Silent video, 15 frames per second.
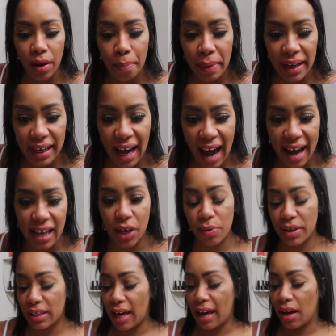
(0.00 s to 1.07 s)
But yeah, he
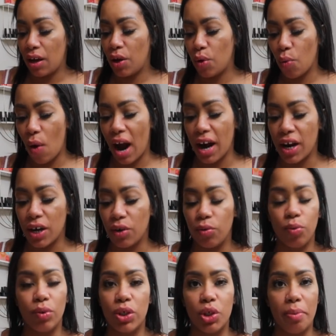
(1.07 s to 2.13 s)
was like, why
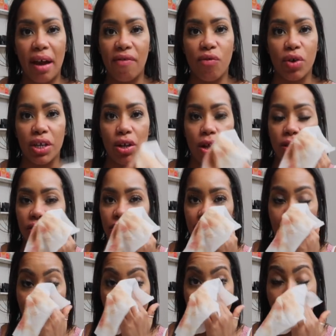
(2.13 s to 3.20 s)
would you pay forty dollars for
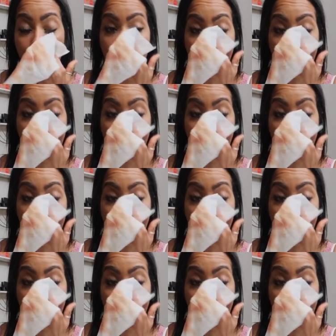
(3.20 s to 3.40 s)
that?